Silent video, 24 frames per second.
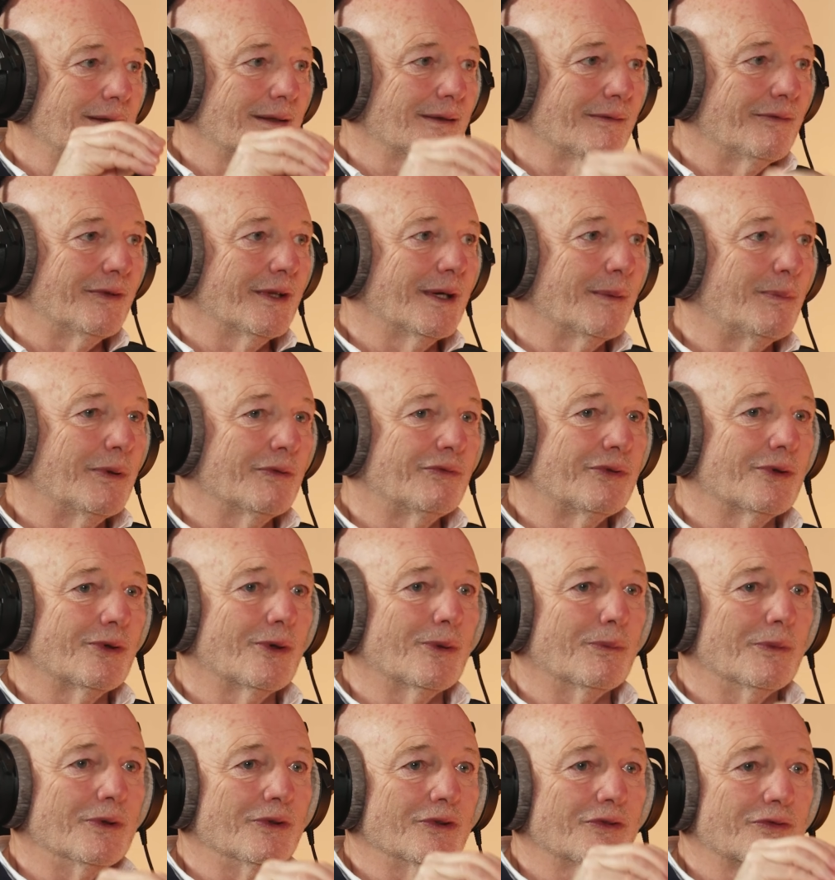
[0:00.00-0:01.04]
of their
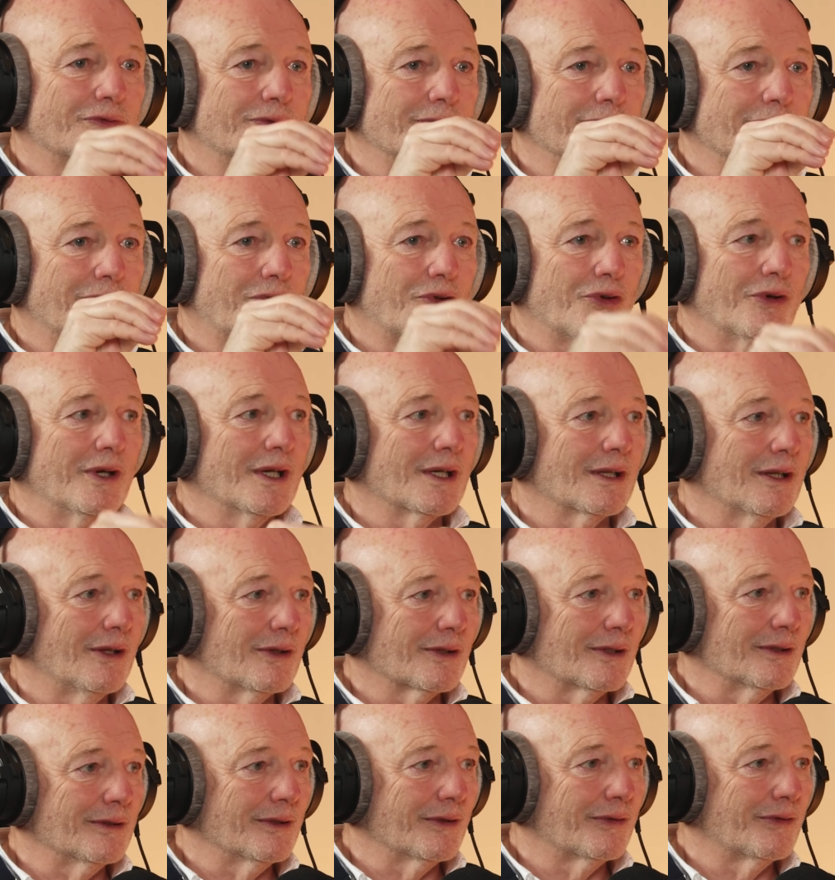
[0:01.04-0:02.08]
performance for 3
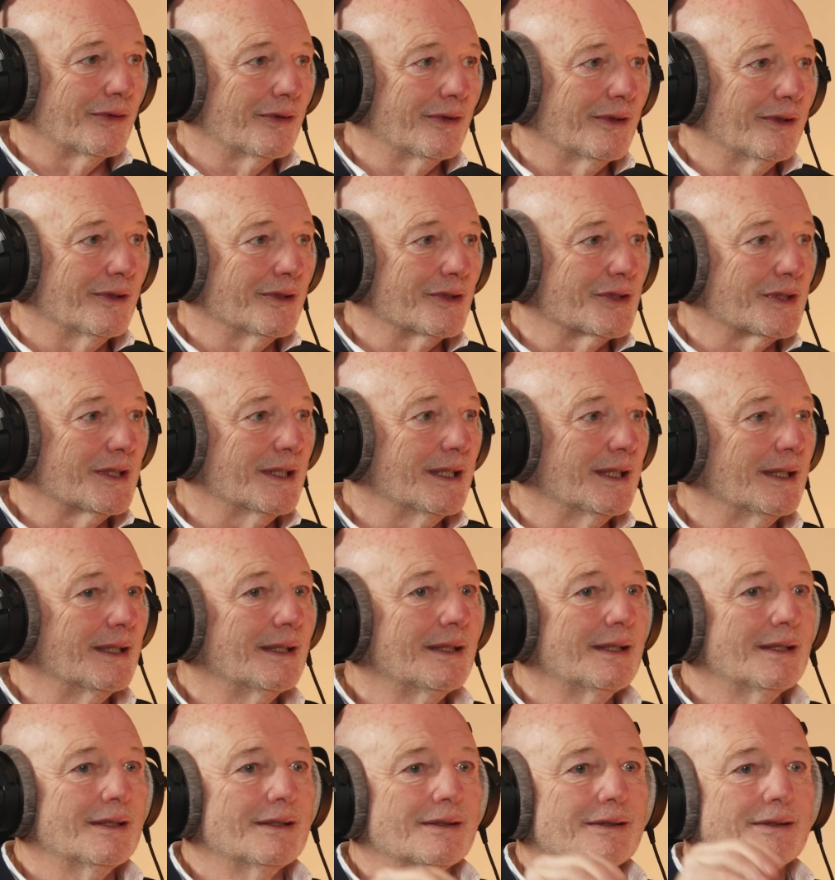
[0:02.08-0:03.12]
o'clock on a Thursday
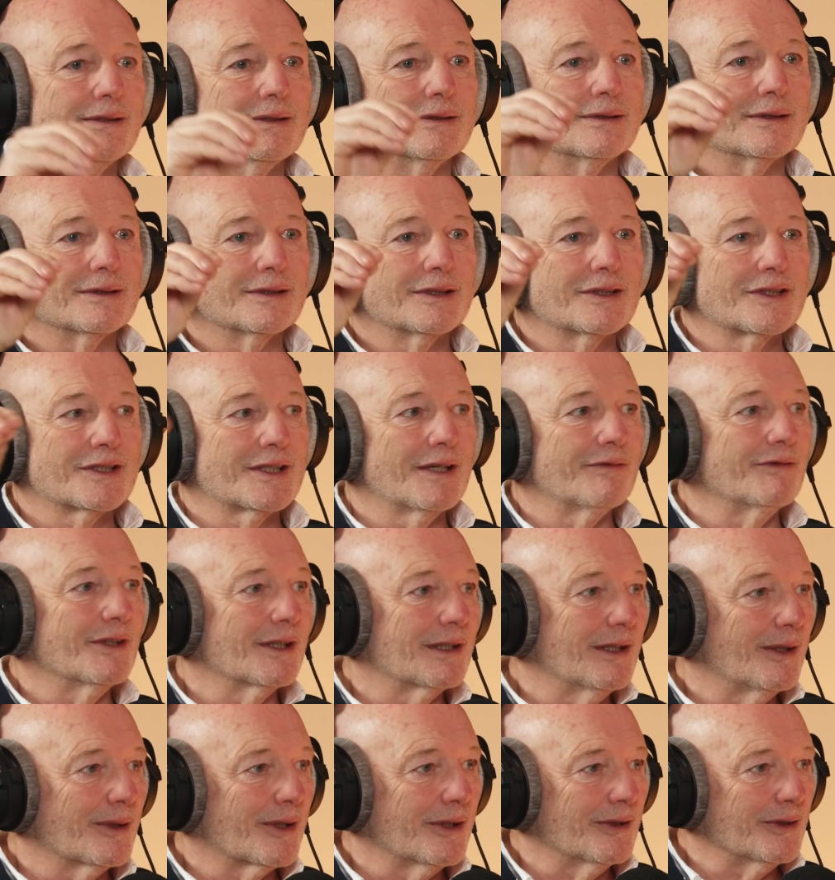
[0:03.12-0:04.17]
or 7
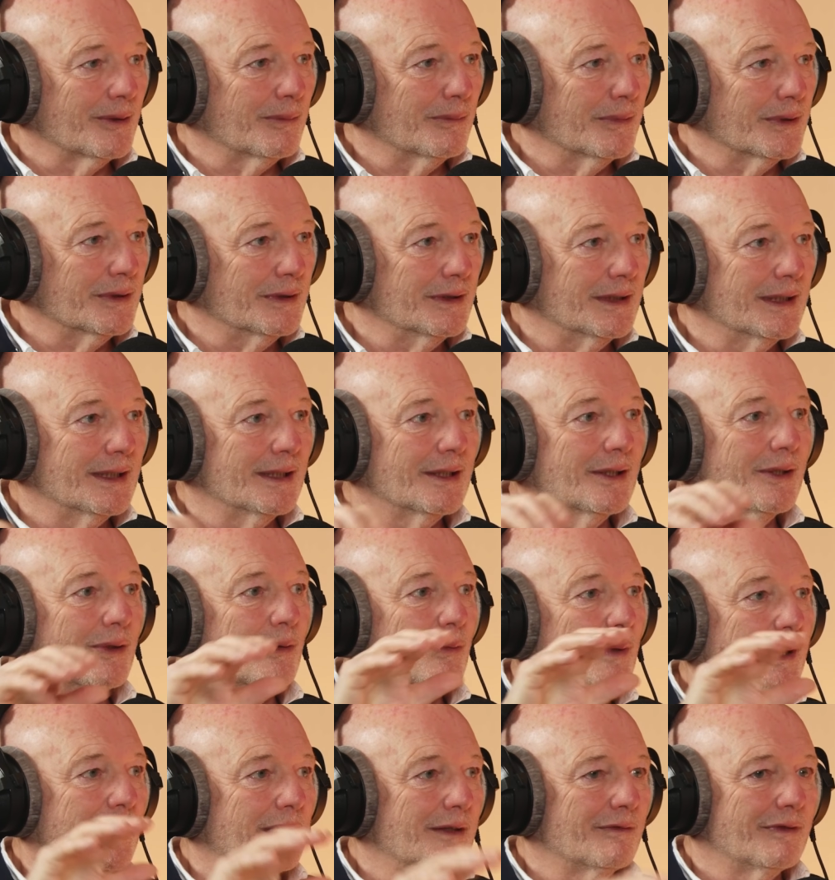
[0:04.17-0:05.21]
o'clock on a Monday or
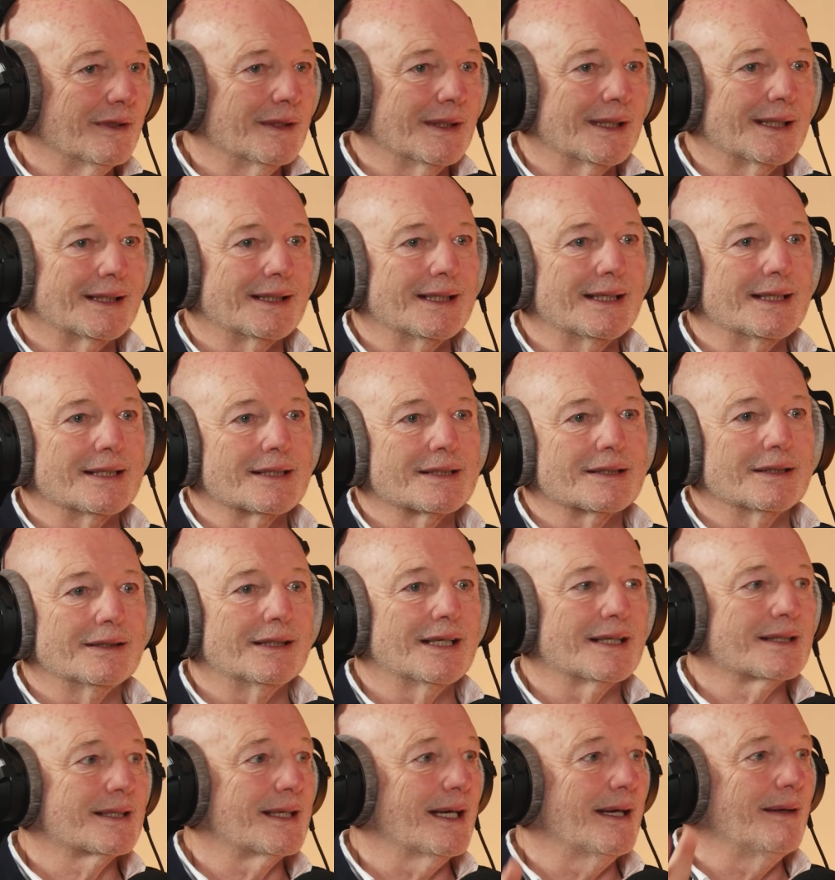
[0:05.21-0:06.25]
whenever that is, and
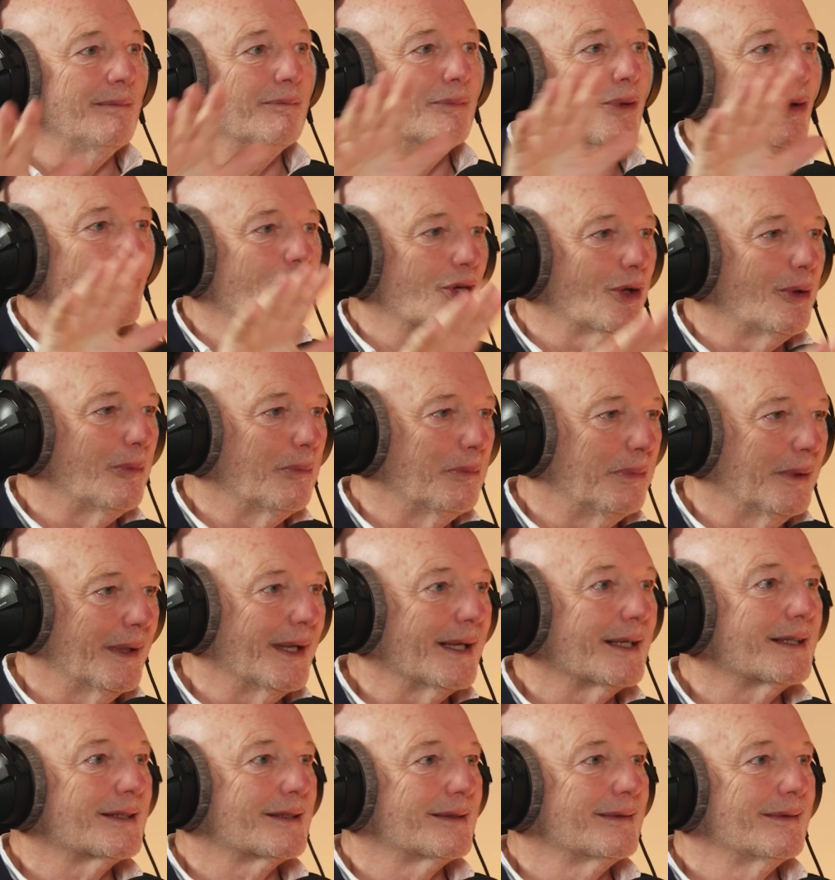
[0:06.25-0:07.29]
that's getting more
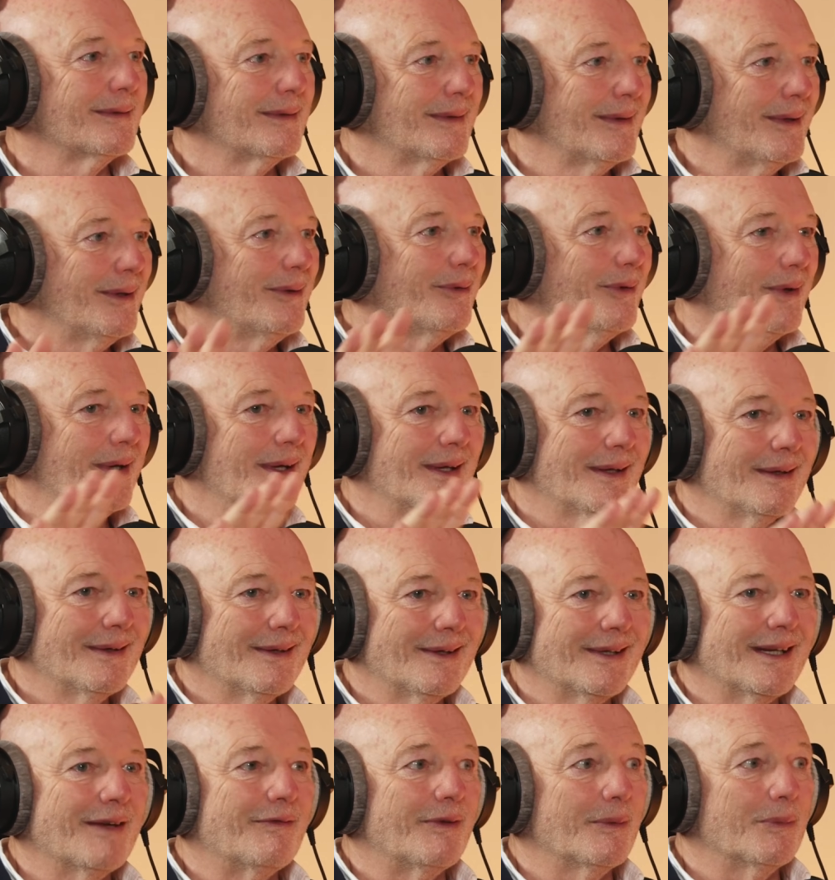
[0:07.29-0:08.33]
complex, right?
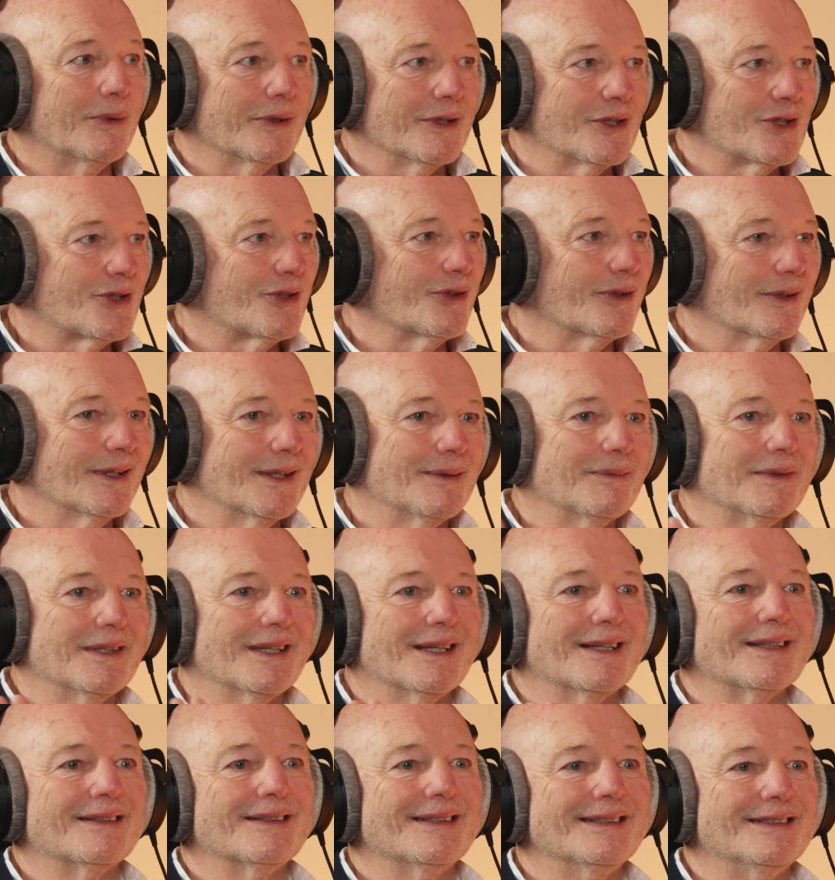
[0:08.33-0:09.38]
And everybody's struggling with
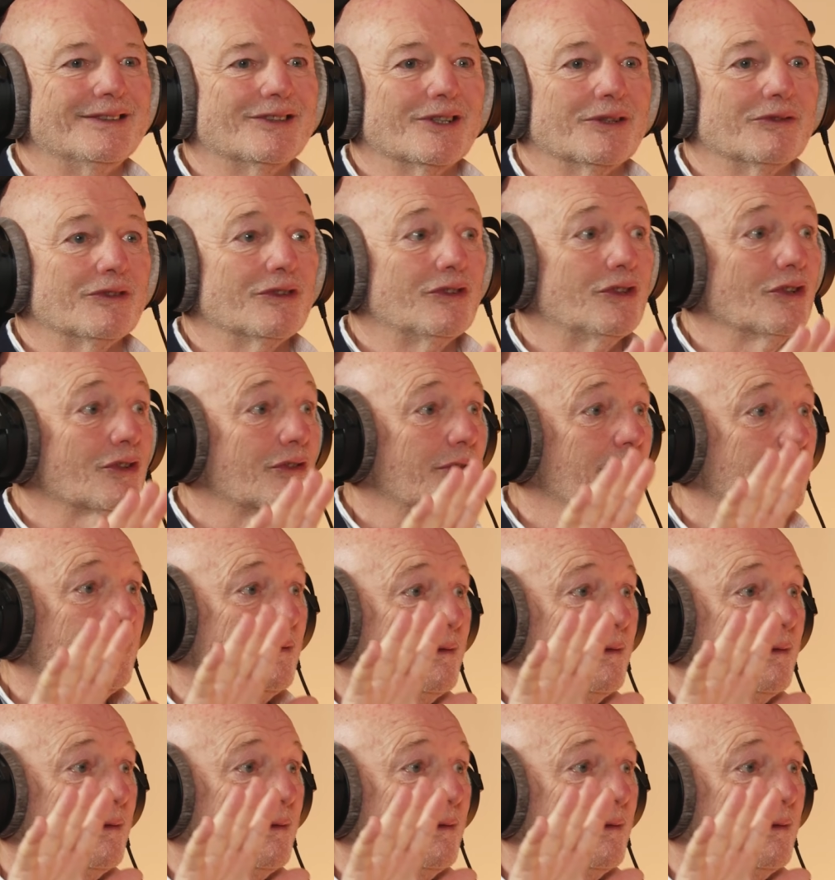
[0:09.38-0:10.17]
that in terms of just